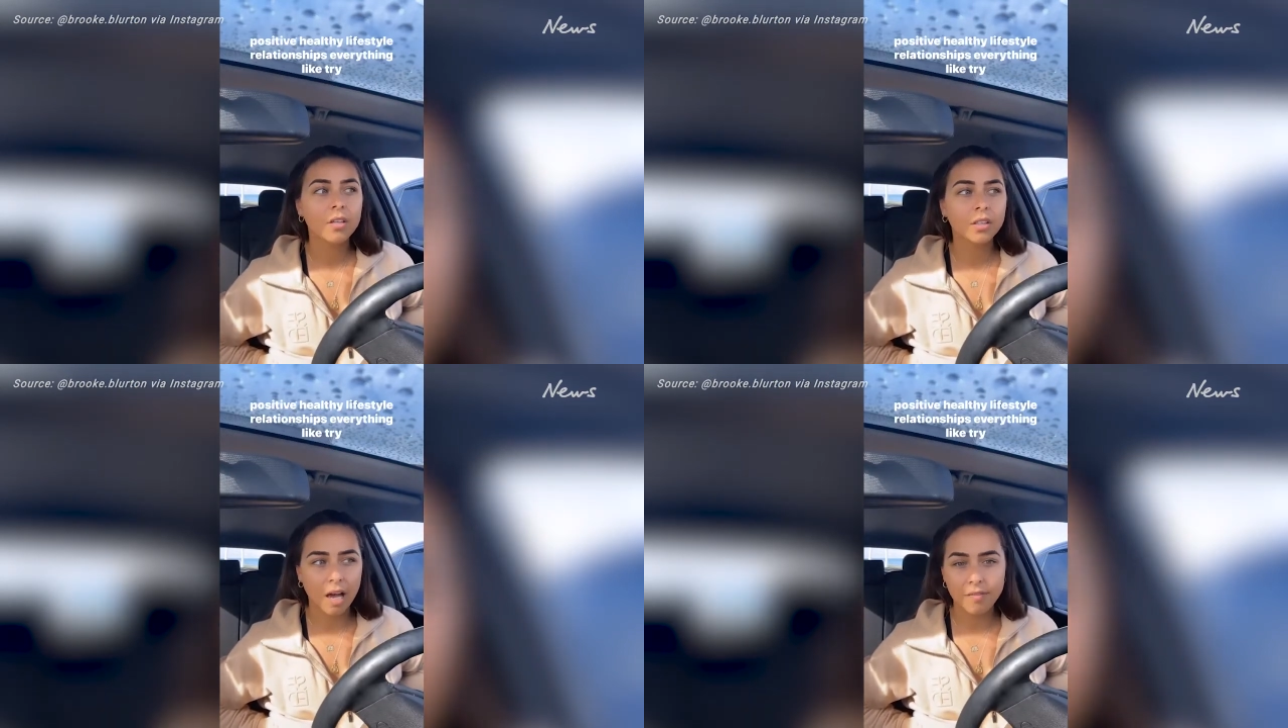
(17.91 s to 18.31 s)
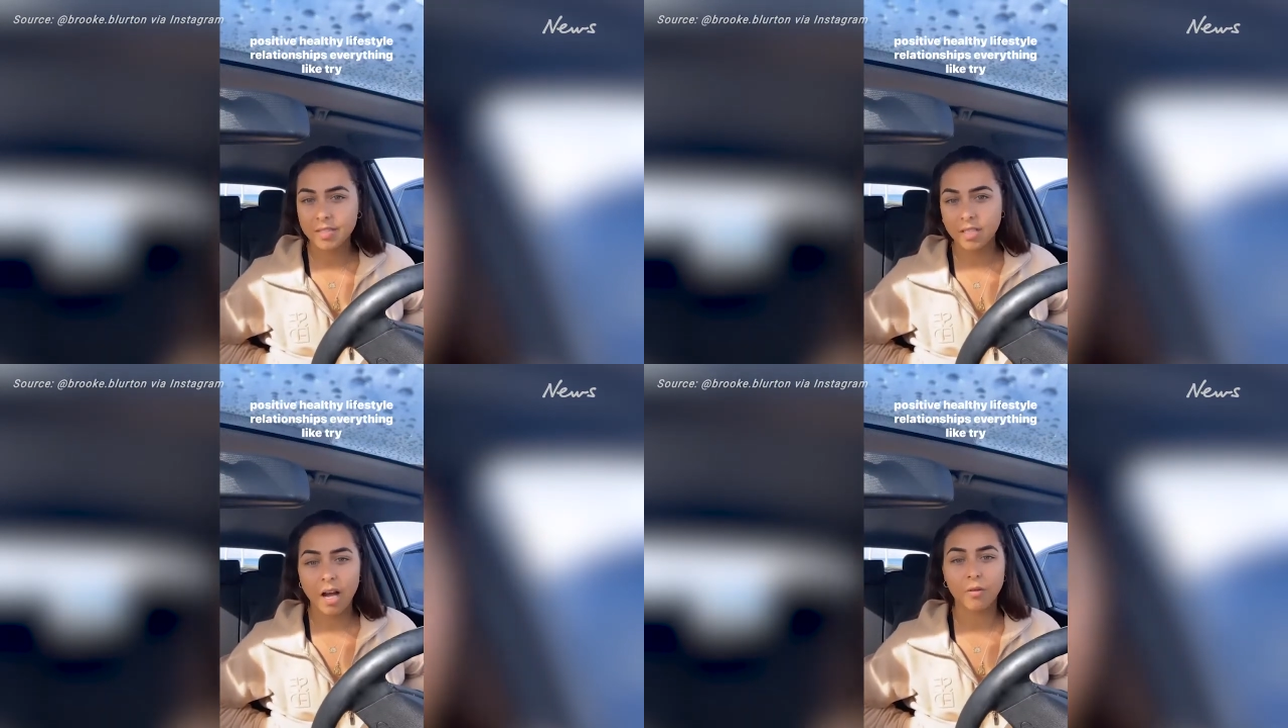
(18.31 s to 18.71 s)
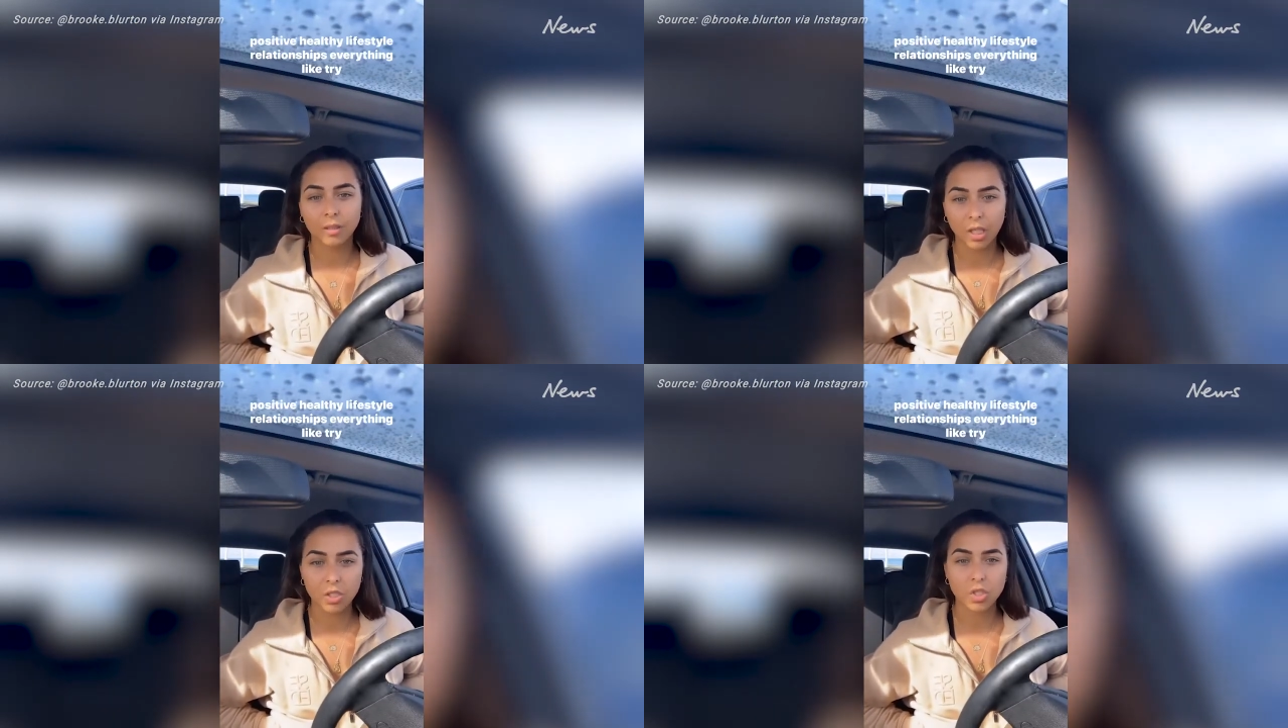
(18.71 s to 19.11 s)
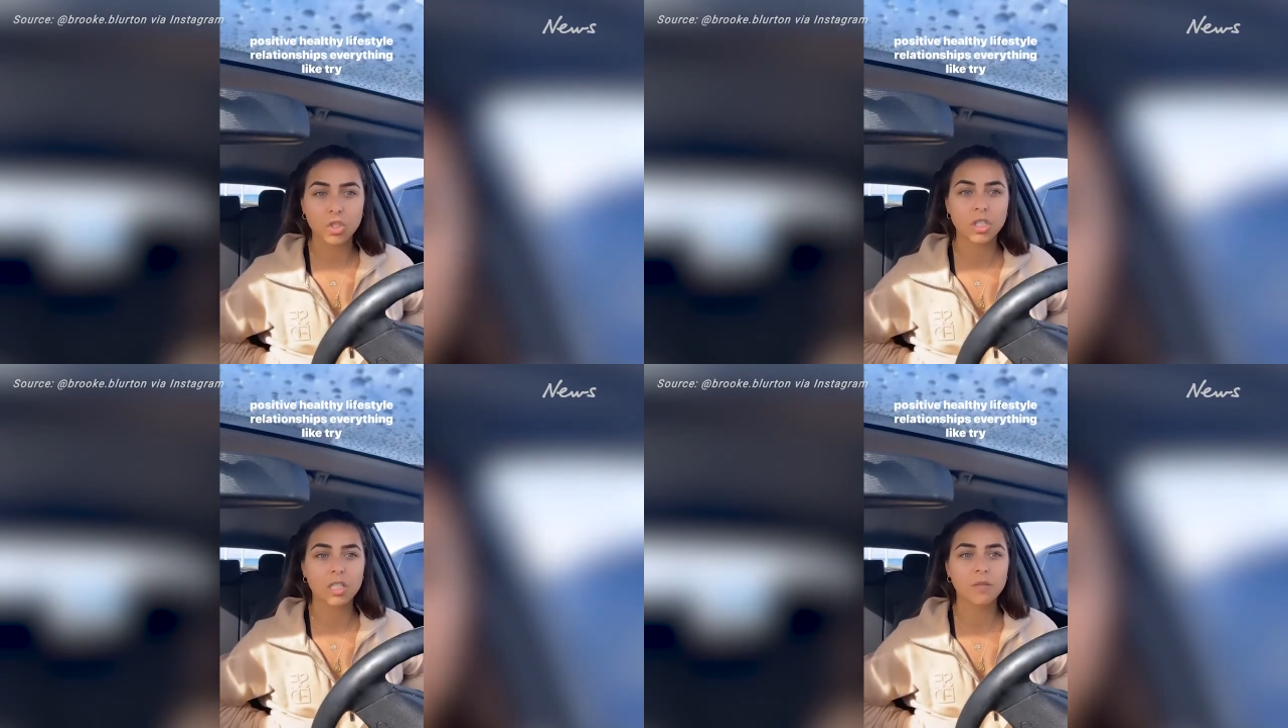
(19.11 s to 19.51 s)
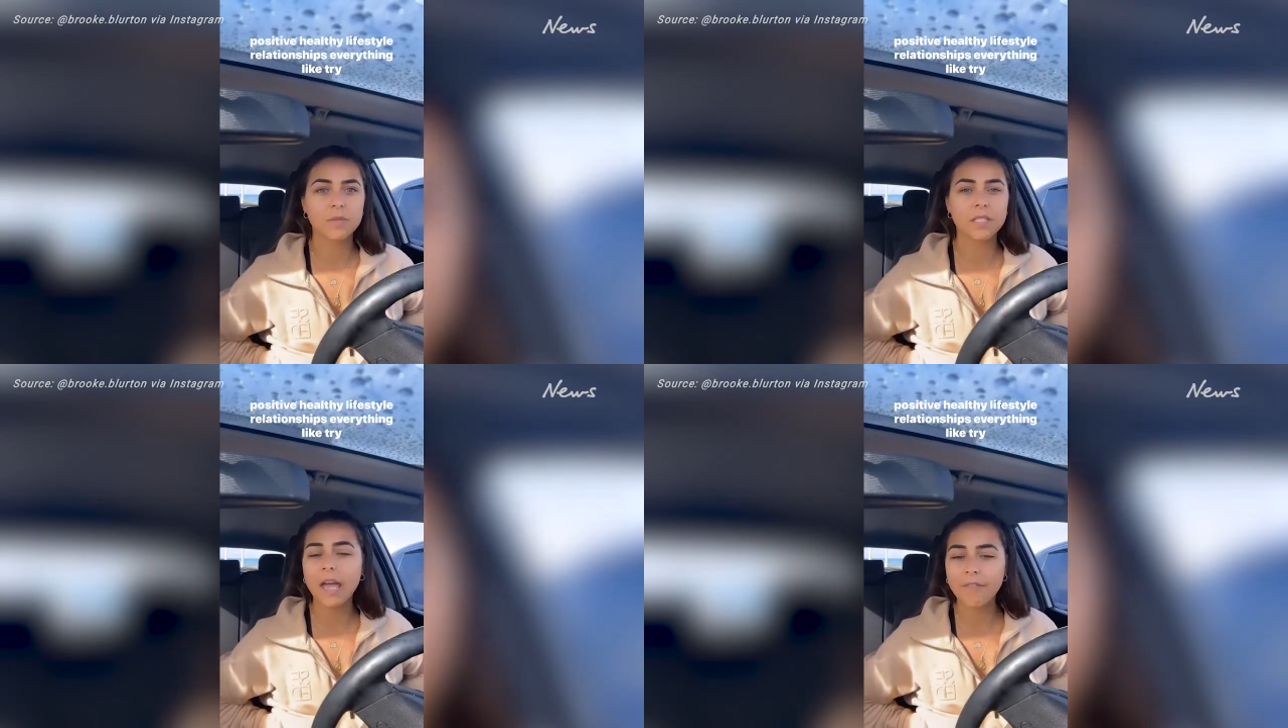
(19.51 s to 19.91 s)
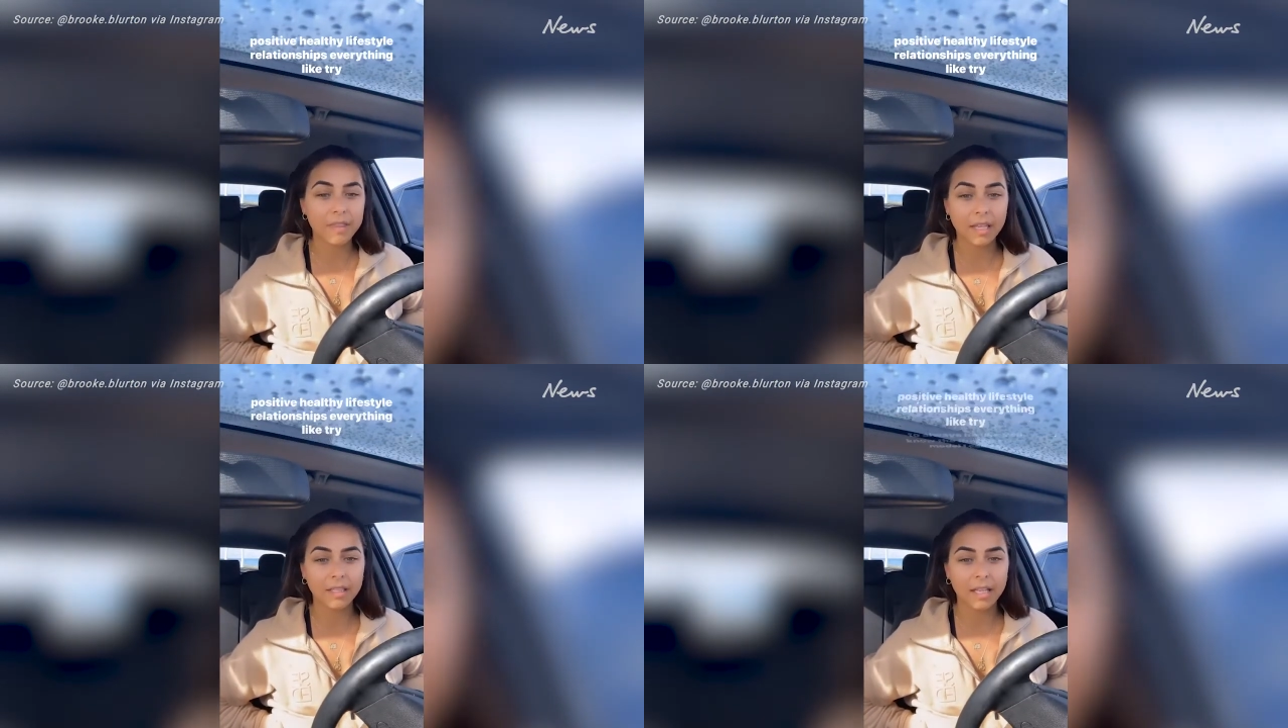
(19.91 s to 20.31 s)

lifestyle, relationships, everything.